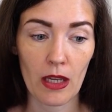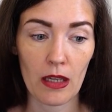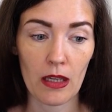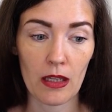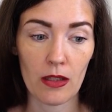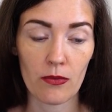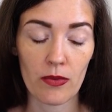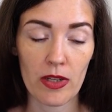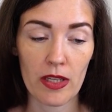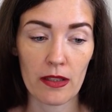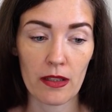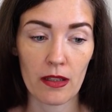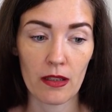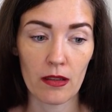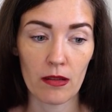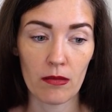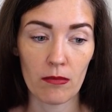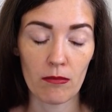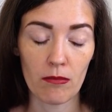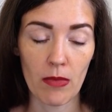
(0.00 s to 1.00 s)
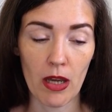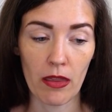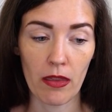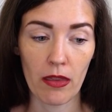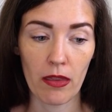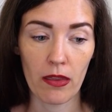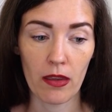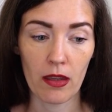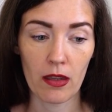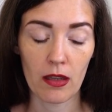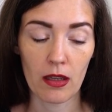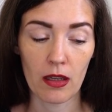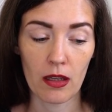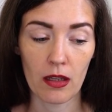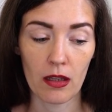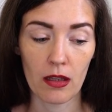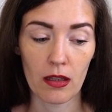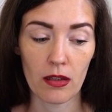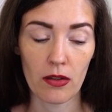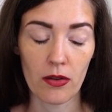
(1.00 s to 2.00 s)
in recent months
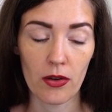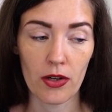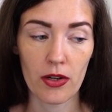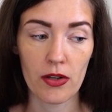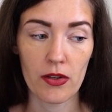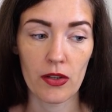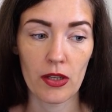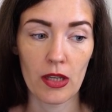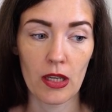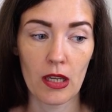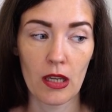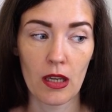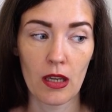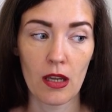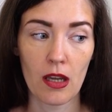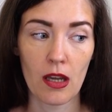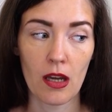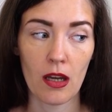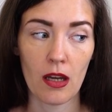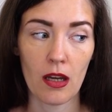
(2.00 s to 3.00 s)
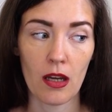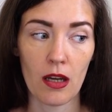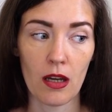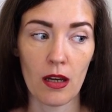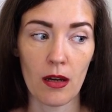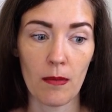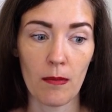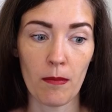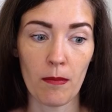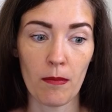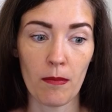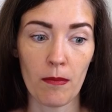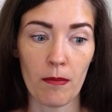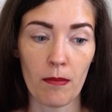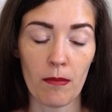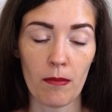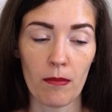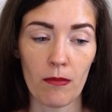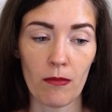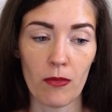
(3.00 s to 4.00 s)
and years,
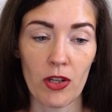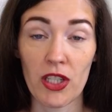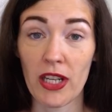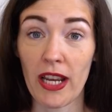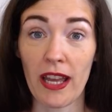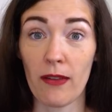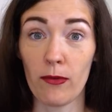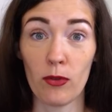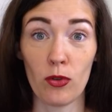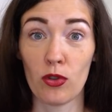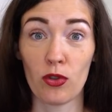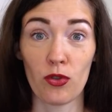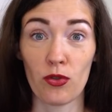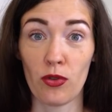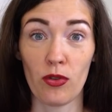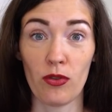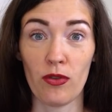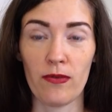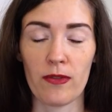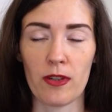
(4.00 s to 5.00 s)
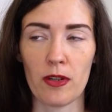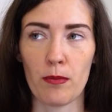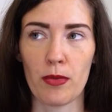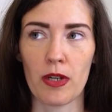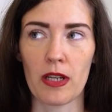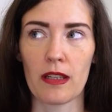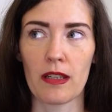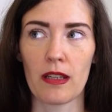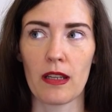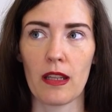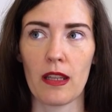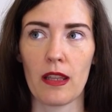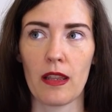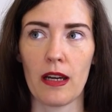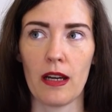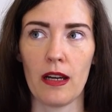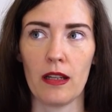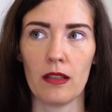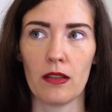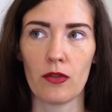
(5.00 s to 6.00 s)
which I have no control over, but
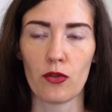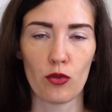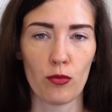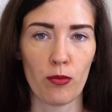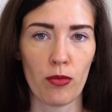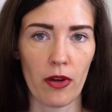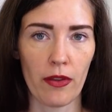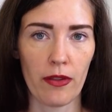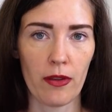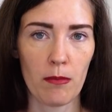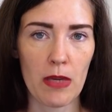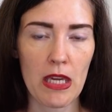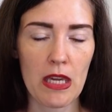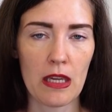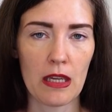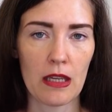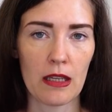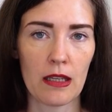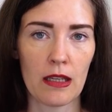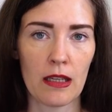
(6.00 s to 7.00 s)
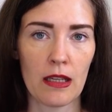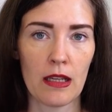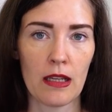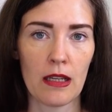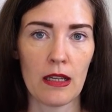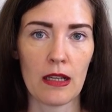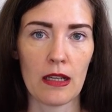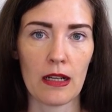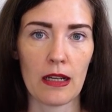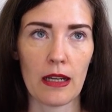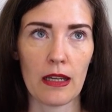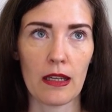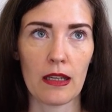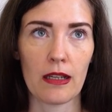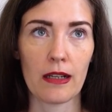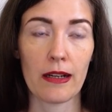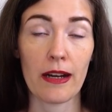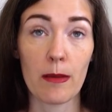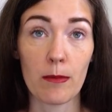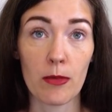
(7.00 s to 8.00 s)
that do bother me,
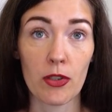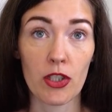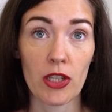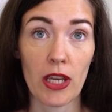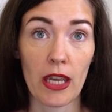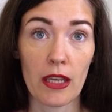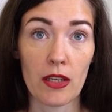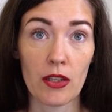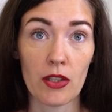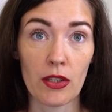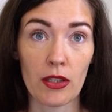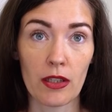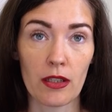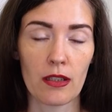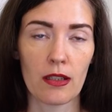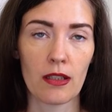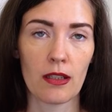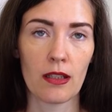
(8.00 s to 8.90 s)
like climate change